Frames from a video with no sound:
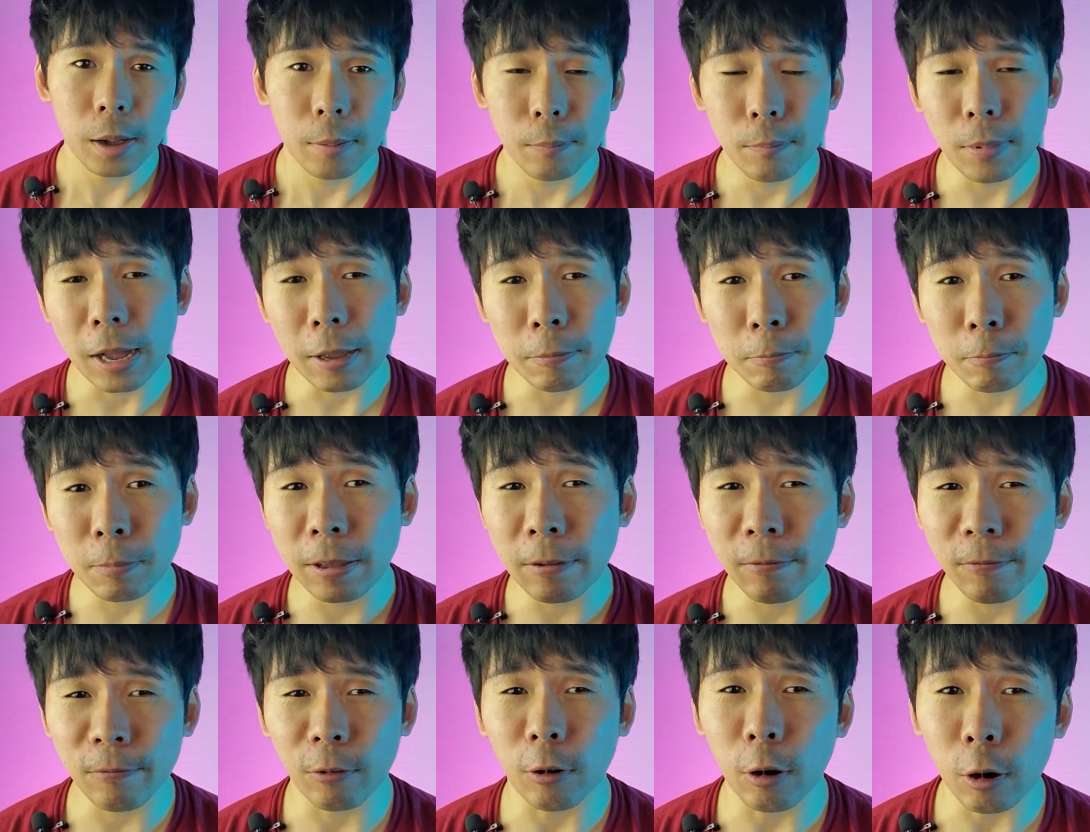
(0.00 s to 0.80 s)
But
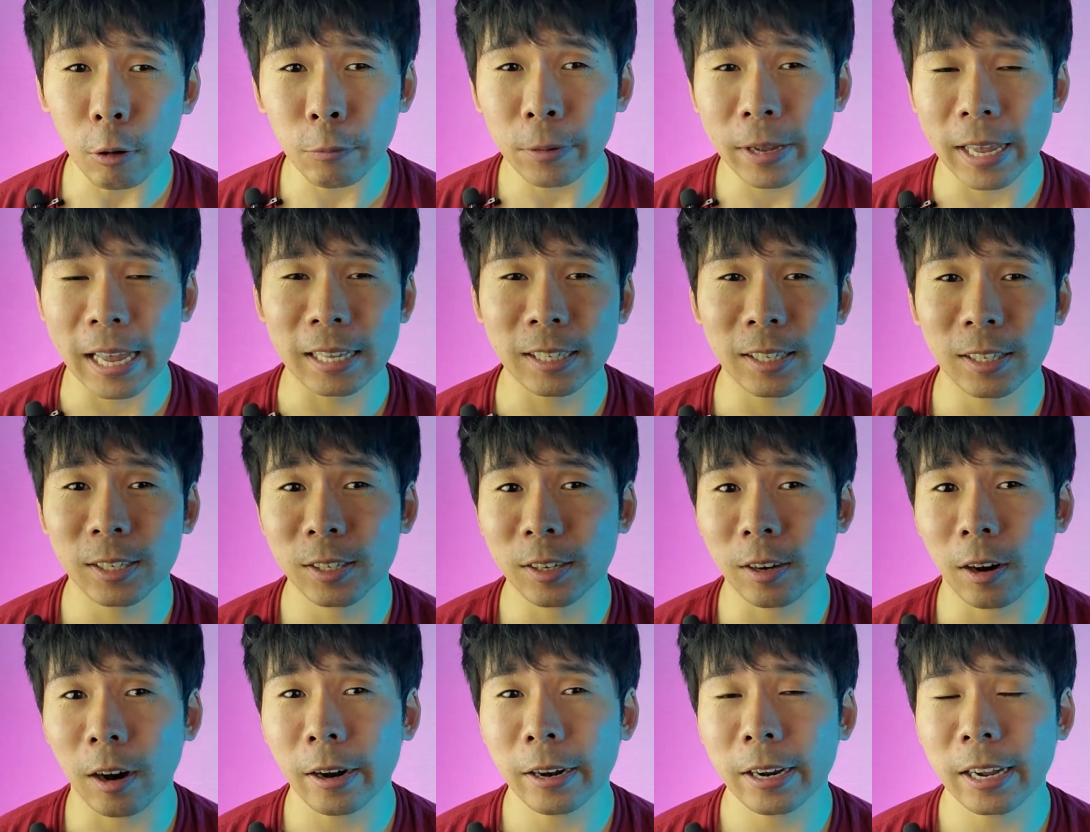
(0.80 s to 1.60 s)
before we get
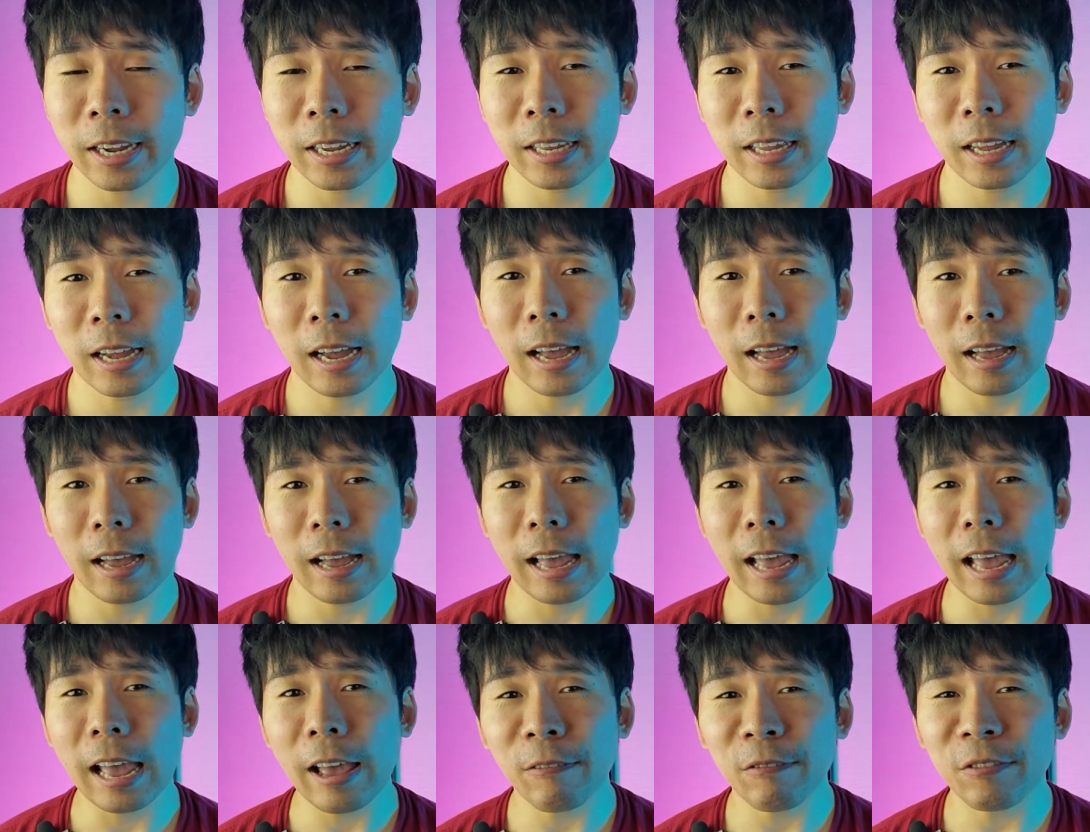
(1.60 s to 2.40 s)
started,
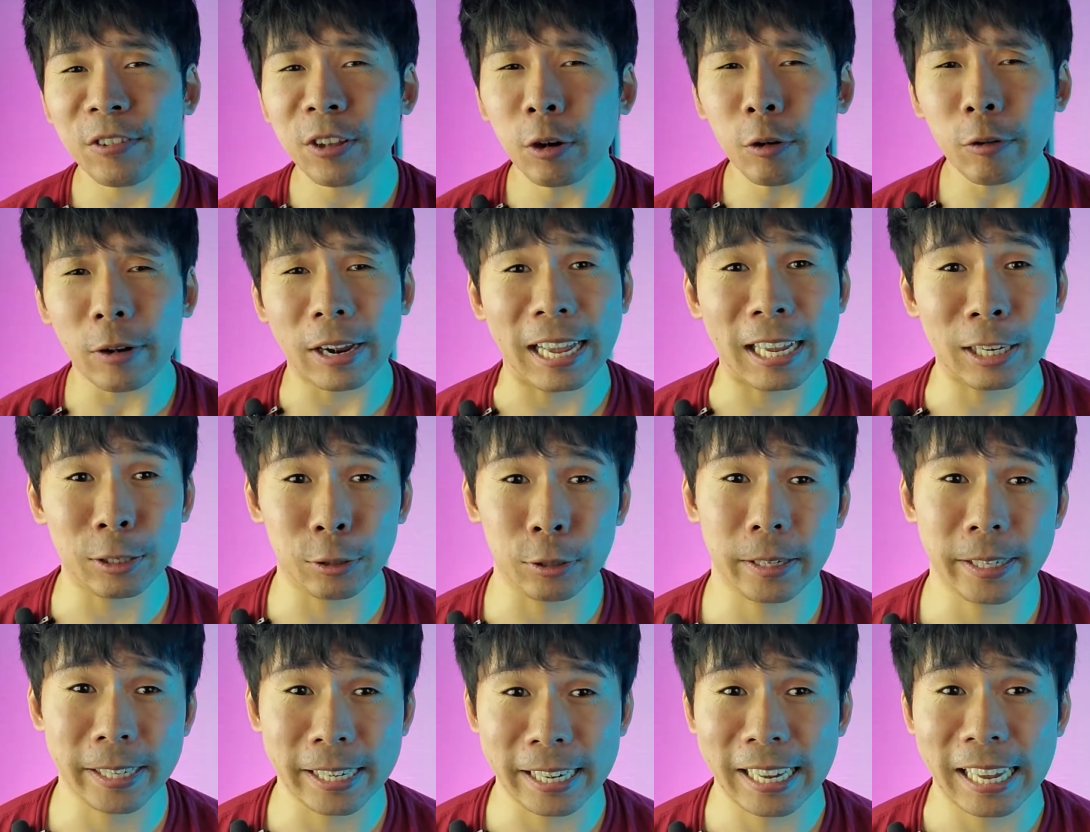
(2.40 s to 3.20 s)
if you're
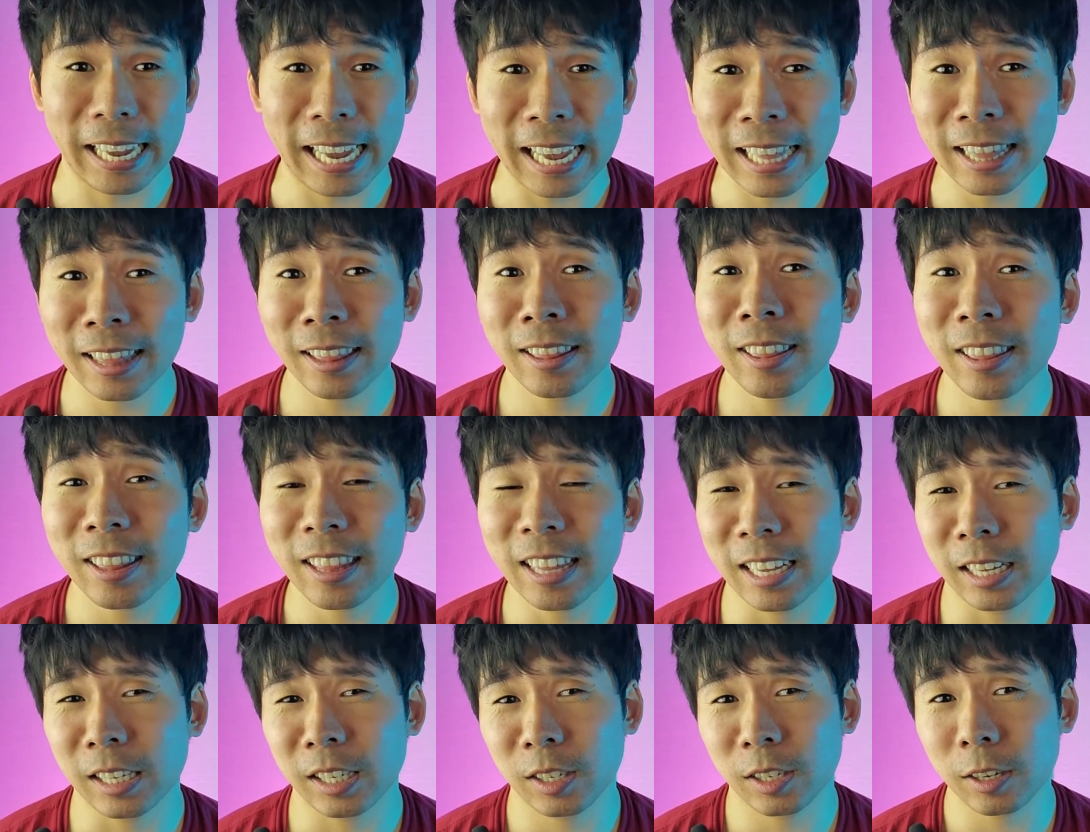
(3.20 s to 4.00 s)
interested in
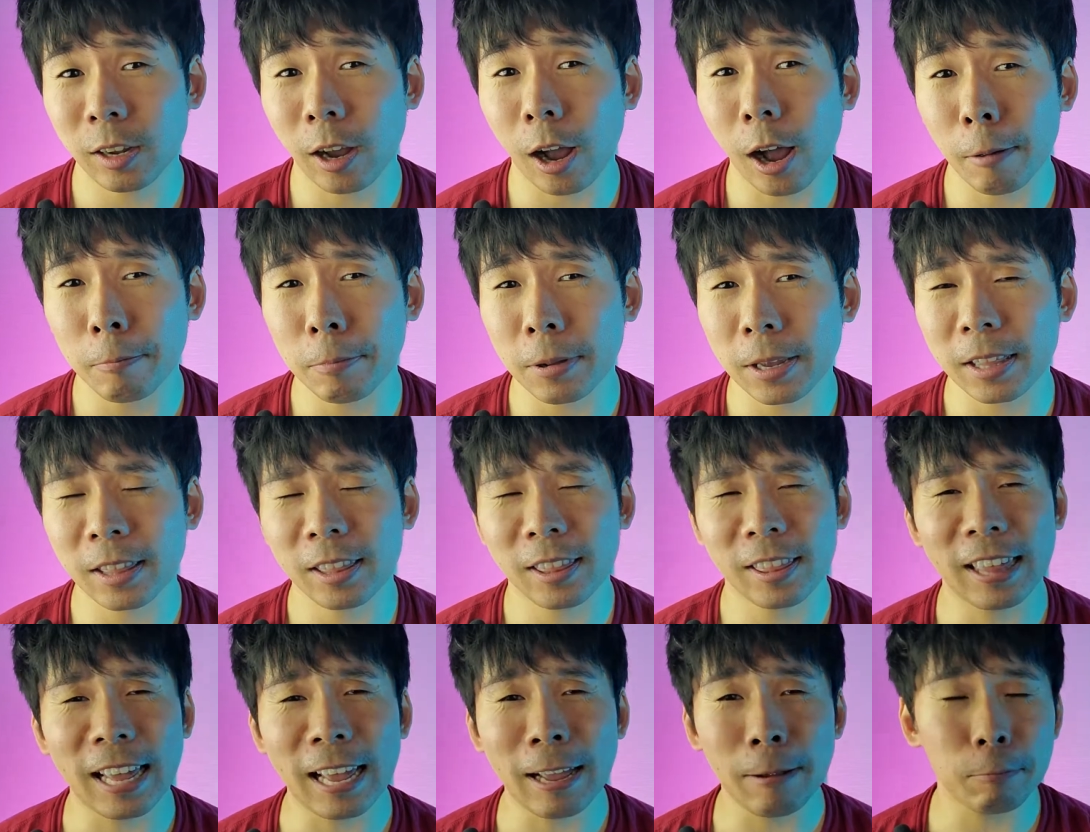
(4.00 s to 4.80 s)
this topic,
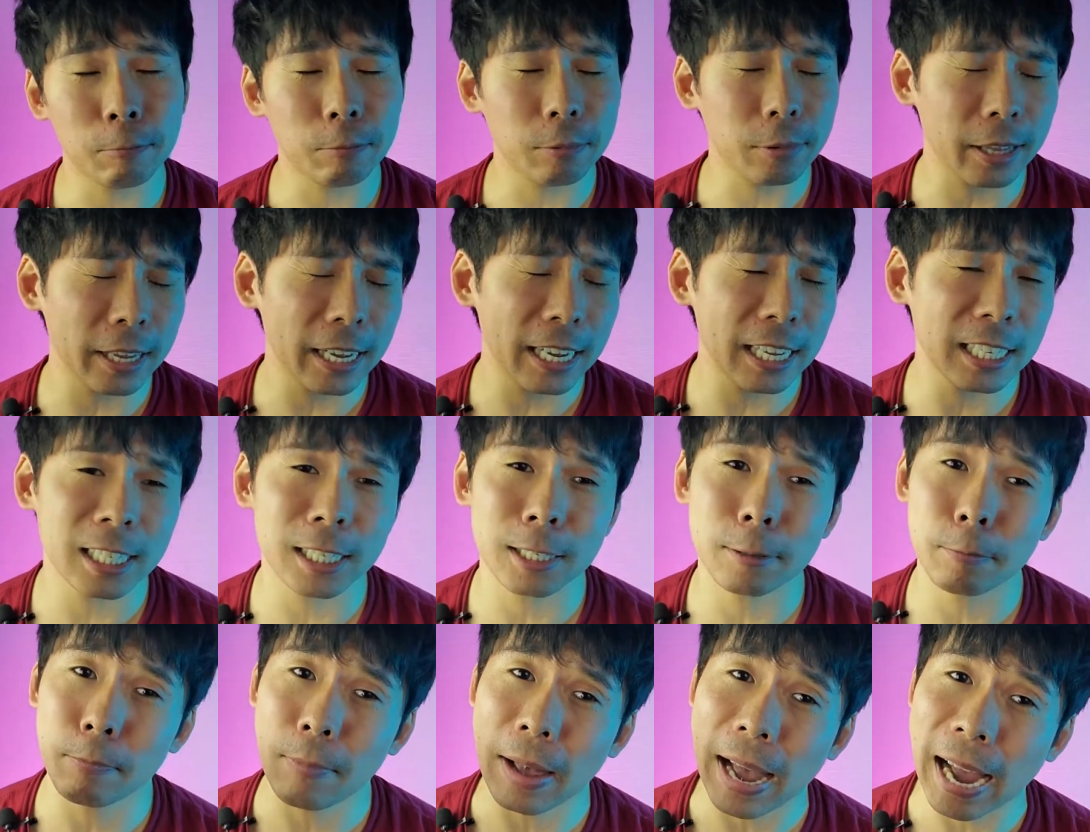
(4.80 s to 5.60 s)
then please
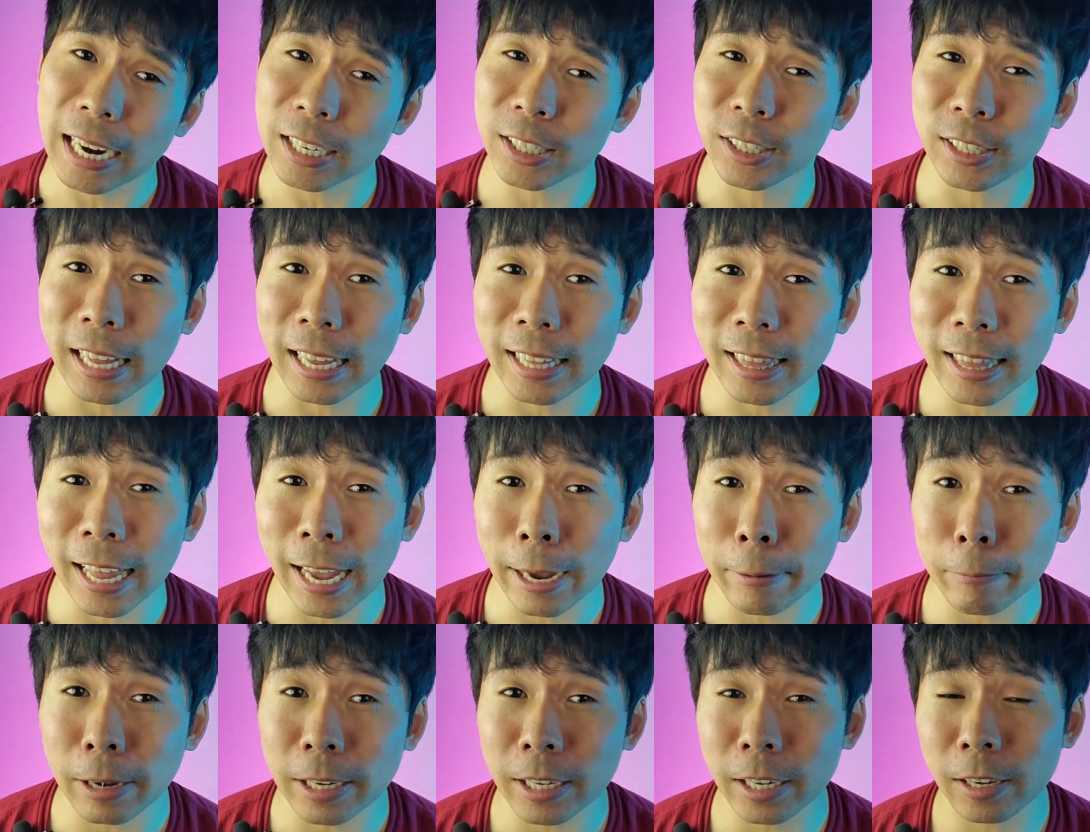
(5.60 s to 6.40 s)
smash that
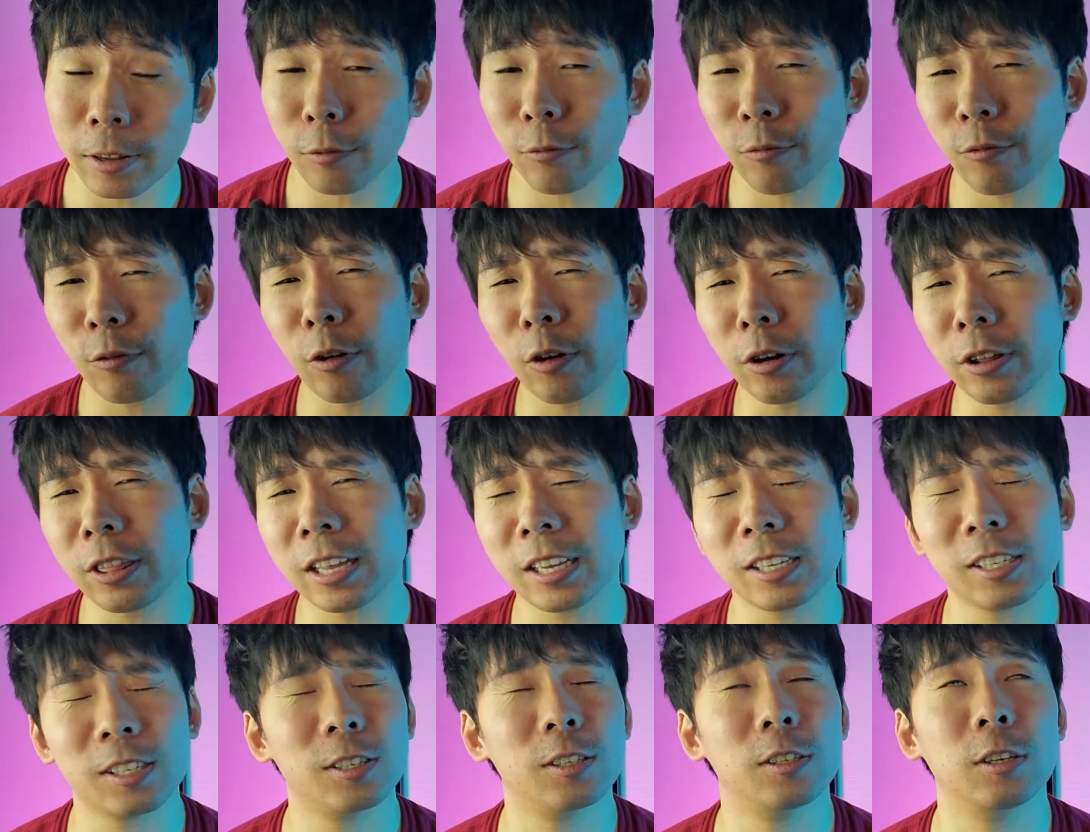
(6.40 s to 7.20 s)
like button for the
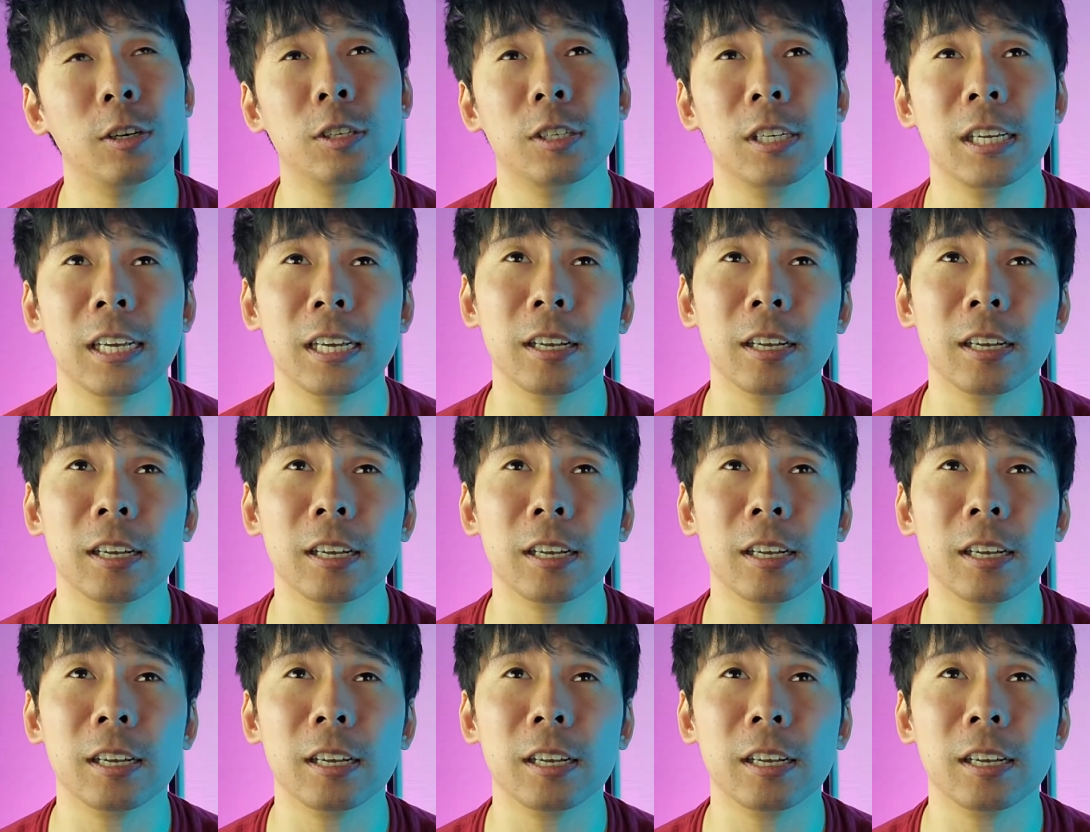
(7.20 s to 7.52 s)
sushi